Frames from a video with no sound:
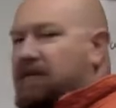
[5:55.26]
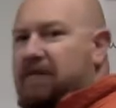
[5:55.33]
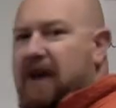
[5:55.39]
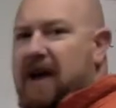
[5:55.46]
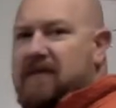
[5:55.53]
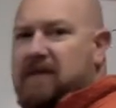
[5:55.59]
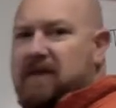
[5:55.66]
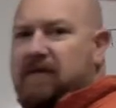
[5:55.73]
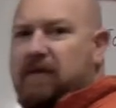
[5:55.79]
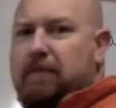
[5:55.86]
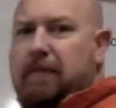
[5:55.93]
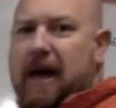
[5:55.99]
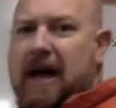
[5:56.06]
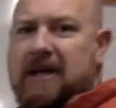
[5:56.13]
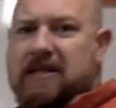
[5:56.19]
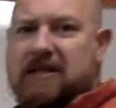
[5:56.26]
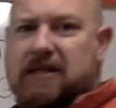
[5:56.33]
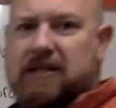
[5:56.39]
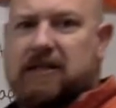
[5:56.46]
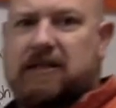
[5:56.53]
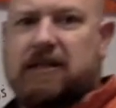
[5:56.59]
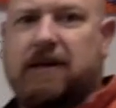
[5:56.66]
5 different
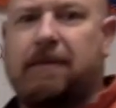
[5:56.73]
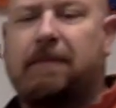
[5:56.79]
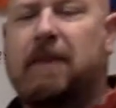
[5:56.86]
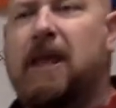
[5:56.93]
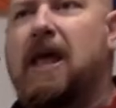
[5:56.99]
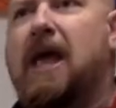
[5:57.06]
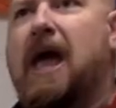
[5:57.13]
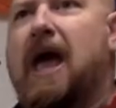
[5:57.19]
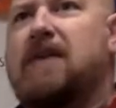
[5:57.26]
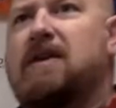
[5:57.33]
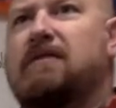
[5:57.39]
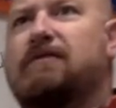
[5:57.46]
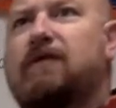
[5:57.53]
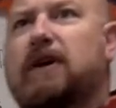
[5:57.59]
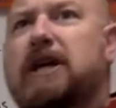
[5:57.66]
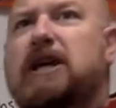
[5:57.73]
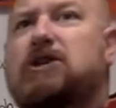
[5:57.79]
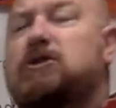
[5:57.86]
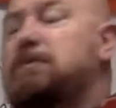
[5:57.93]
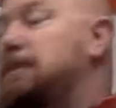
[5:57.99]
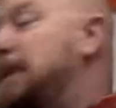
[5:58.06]
masses. And then for each